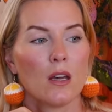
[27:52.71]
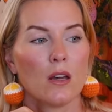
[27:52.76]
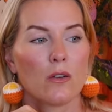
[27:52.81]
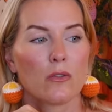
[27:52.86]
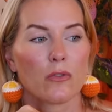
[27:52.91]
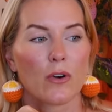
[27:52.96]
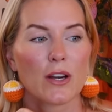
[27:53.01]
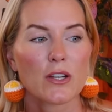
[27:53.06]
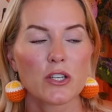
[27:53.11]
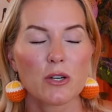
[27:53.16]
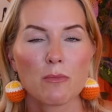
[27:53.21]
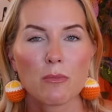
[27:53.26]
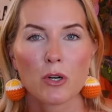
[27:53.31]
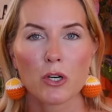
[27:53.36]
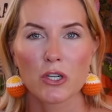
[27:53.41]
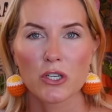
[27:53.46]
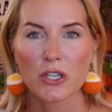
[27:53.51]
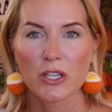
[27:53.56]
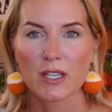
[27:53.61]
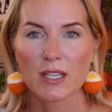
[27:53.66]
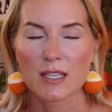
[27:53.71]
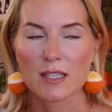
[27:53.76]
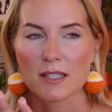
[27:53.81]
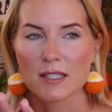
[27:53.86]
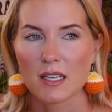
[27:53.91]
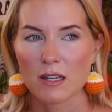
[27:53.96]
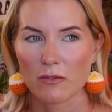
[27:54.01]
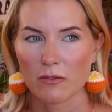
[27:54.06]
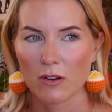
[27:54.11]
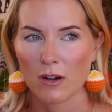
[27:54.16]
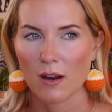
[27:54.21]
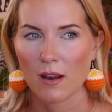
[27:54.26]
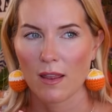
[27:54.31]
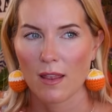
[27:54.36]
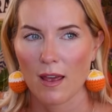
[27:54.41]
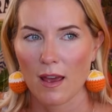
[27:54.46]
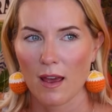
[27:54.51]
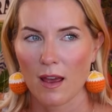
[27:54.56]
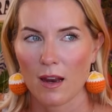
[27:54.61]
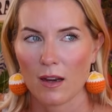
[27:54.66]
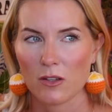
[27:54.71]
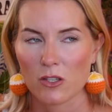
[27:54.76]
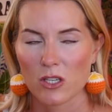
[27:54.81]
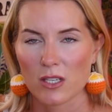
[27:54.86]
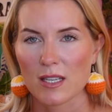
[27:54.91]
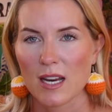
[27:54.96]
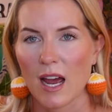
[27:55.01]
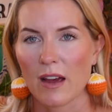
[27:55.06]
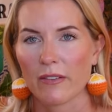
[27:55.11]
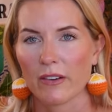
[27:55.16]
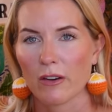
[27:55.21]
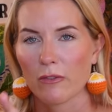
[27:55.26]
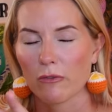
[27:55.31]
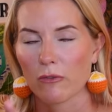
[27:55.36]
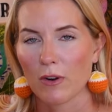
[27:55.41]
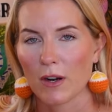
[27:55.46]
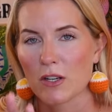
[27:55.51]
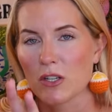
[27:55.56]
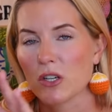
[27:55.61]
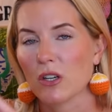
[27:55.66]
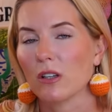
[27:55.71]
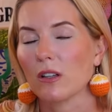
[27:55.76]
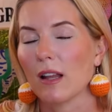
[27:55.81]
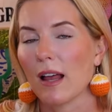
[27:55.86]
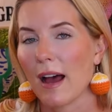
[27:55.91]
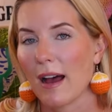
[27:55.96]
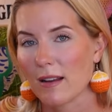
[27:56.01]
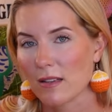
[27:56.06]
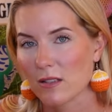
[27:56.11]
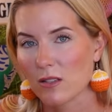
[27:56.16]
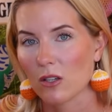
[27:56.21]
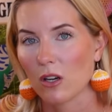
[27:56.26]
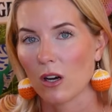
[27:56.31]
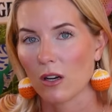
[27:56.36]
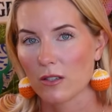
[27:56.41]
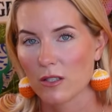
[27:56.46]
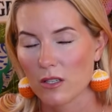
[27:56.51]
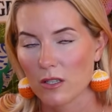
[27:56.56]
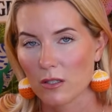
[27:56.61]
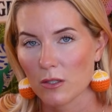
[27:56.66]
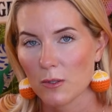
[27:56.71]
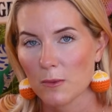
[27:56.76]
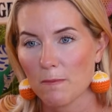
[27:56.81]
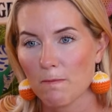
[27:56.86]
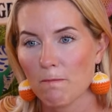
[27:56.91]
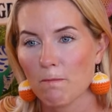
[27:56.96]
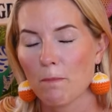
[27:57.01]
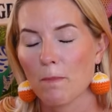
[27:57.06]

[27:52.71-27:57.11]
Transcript: French immersion is different than just having a French class taught to you.